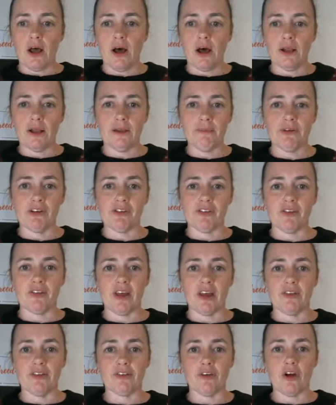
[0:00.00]
Let me just
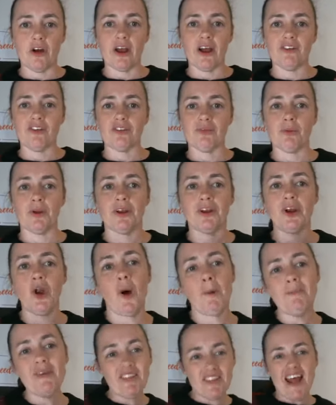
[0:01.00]
see. Sorry, I just want to
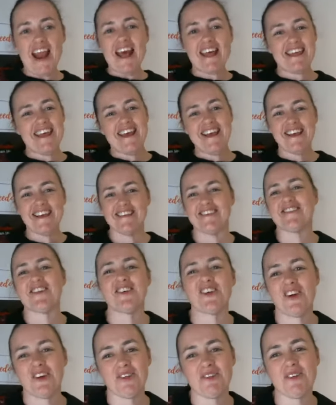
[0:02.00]
not miss anything. So
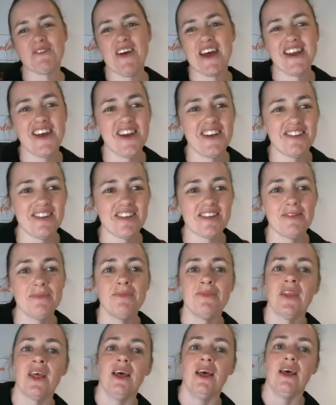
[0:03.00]
go through my notes.
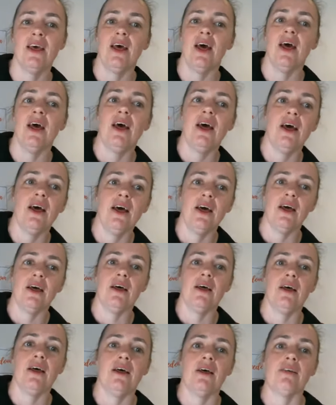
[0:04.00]

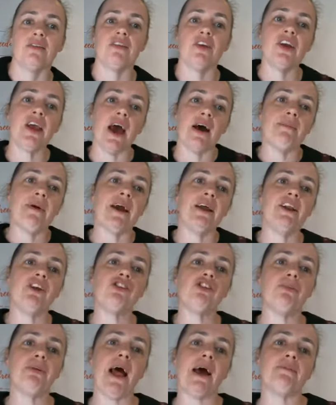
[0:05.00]
So yeah, my
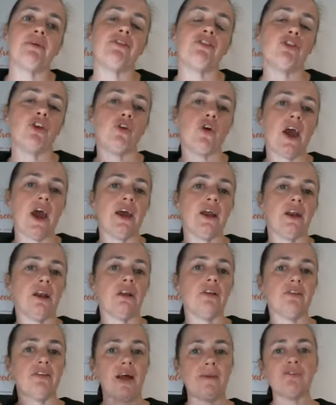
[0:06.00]
initial plan was to create
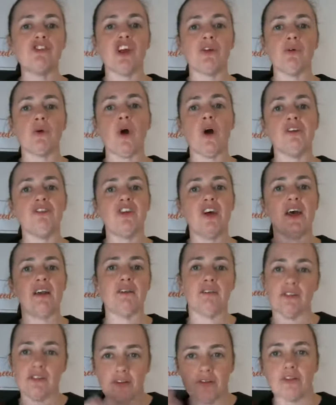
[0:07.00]
some general
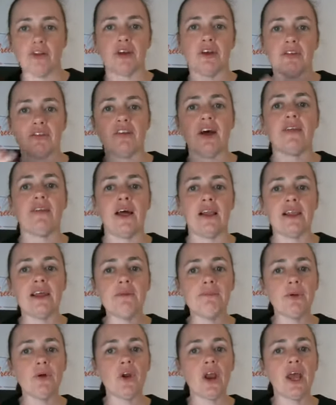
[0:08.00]
content just so I could start that
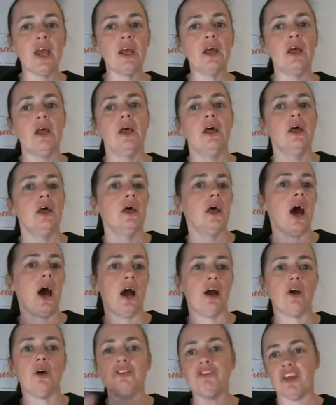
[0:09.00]
link building.
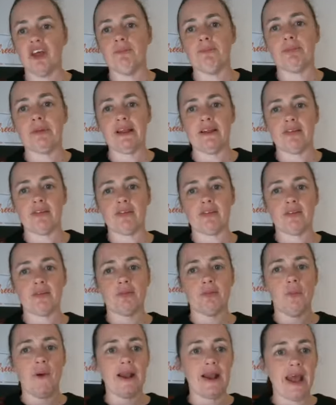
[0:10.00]
Content
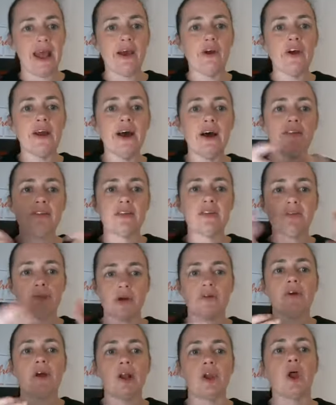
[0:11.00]
blitz one area. So that's
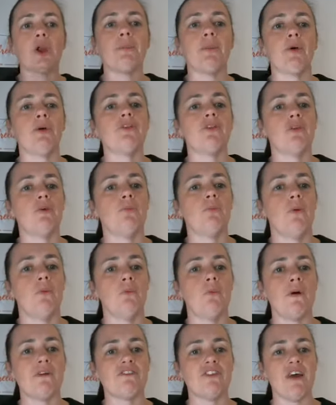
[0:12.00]
where I wrote a lot of posts
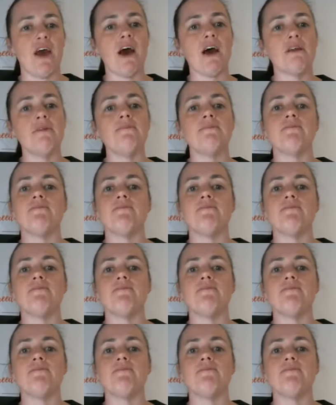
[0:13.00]
on one town.